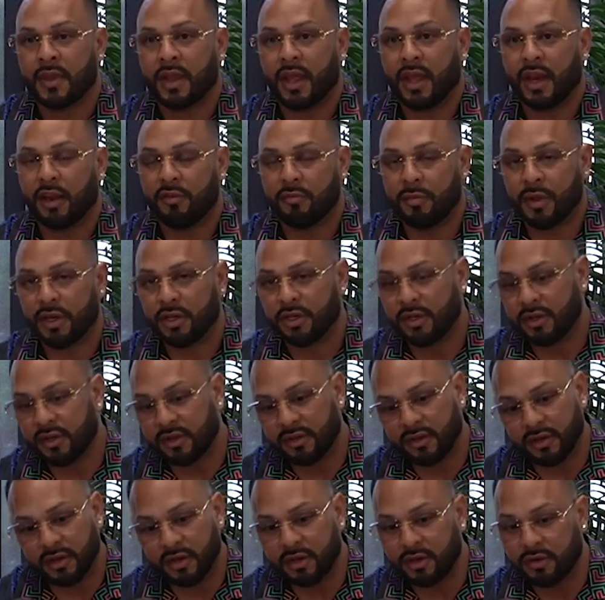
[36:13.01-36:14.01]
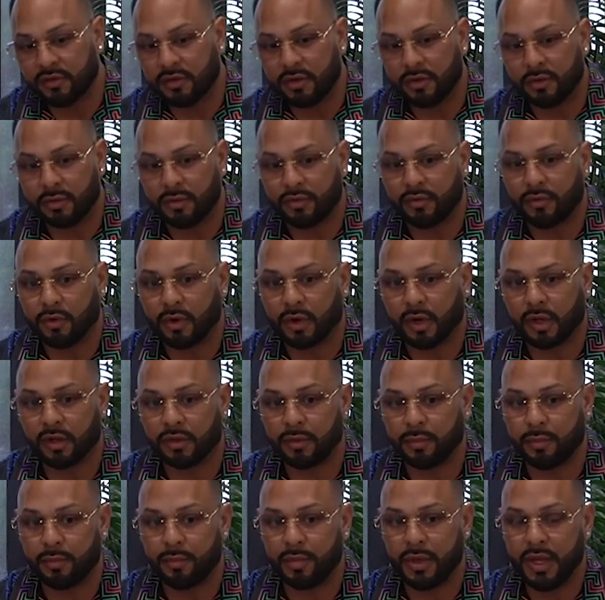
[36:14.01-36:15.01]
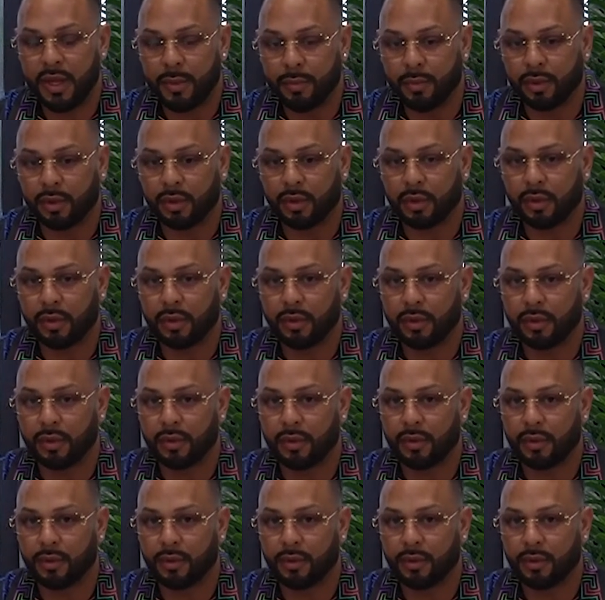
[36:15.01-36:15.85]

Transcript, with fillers: and I've mentioned this in interviews before, because people